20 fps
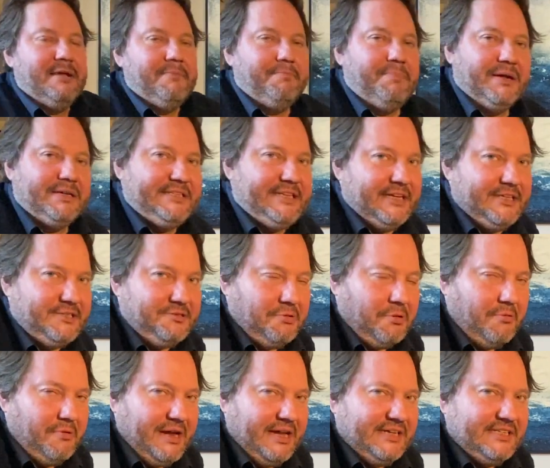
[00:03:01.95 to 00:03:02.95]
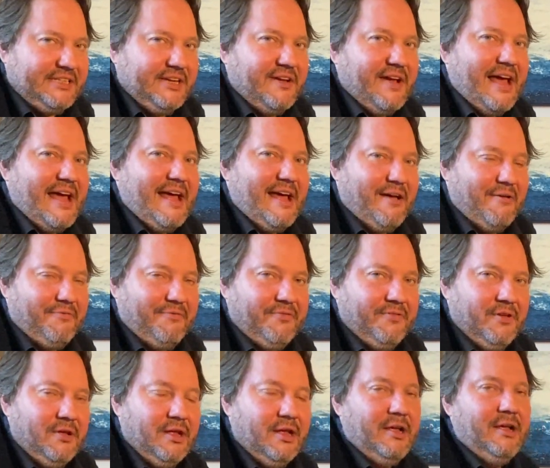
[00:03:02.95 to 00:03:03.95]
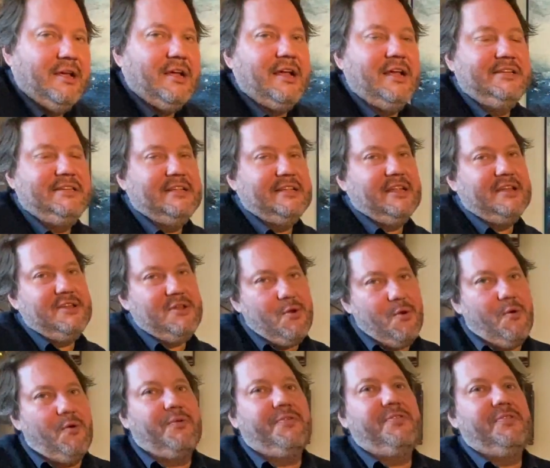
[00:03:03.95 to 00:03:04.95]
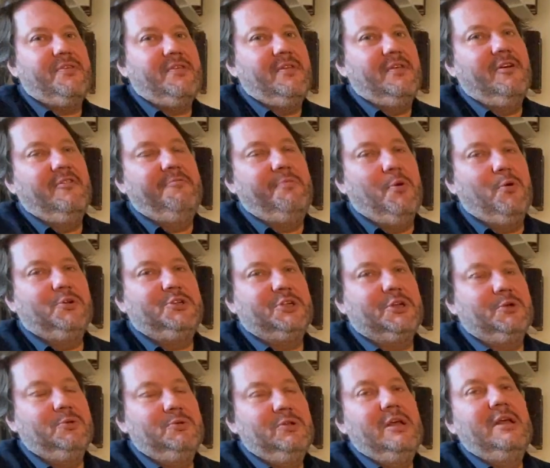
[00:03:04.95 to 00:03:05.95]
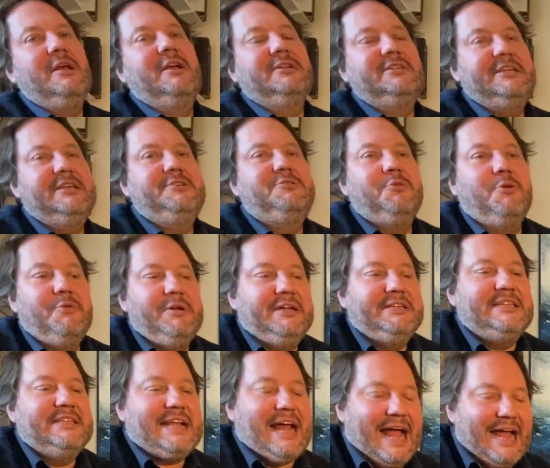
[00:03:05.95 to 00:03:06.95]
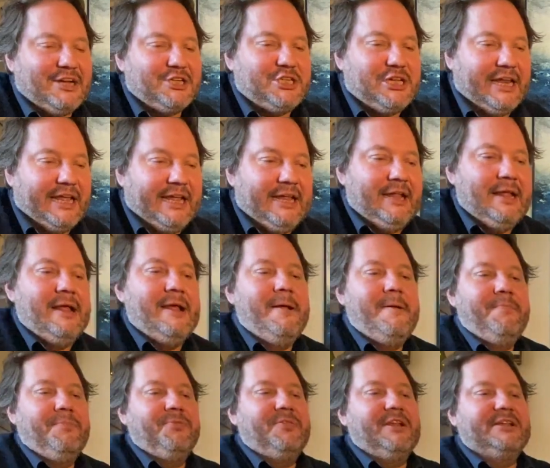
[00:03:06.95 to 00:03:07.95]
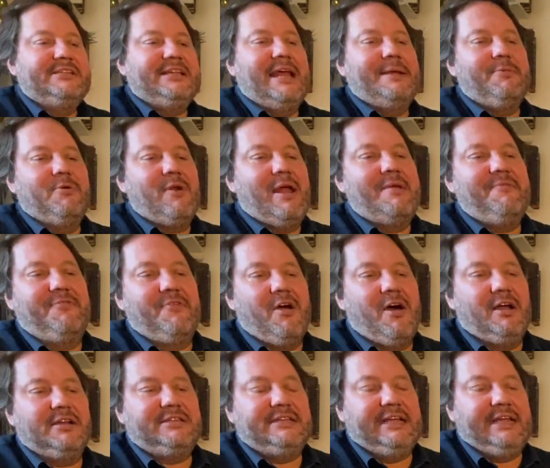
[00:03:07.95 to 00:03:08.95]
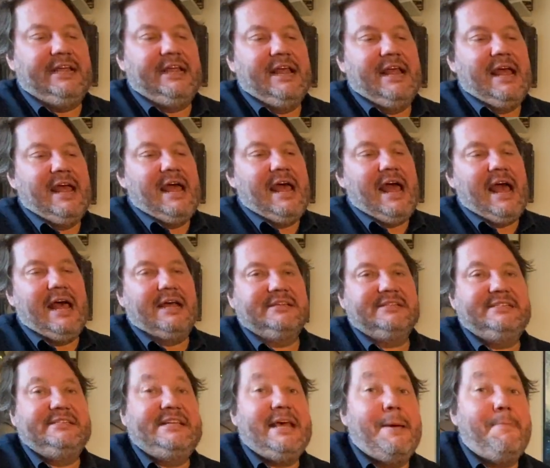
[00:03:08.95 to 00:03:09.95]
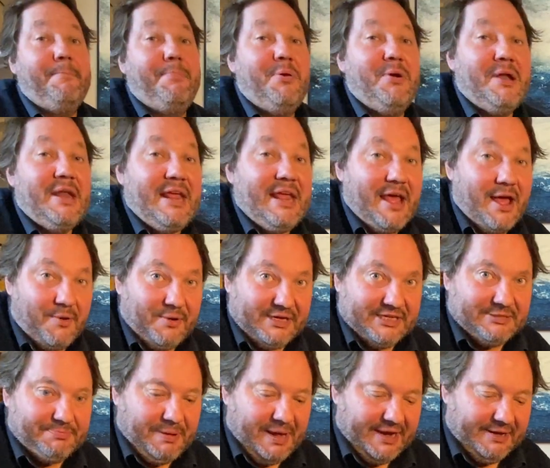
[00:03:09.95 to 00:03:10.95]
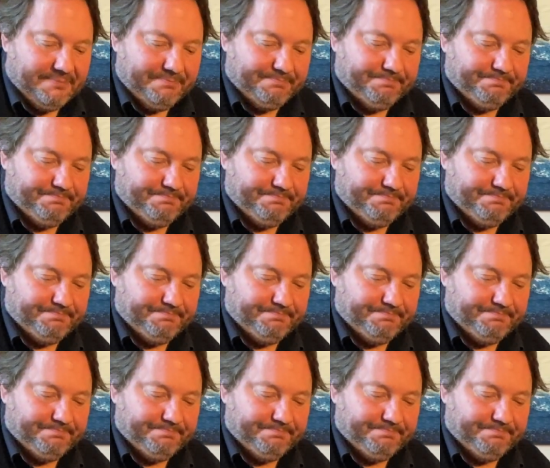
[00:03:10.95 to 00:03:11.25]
but Tinto Roriz you have, because in the north of Portugal, Tinto Roriz is actually the same grape variety as Tempranillo in Spain.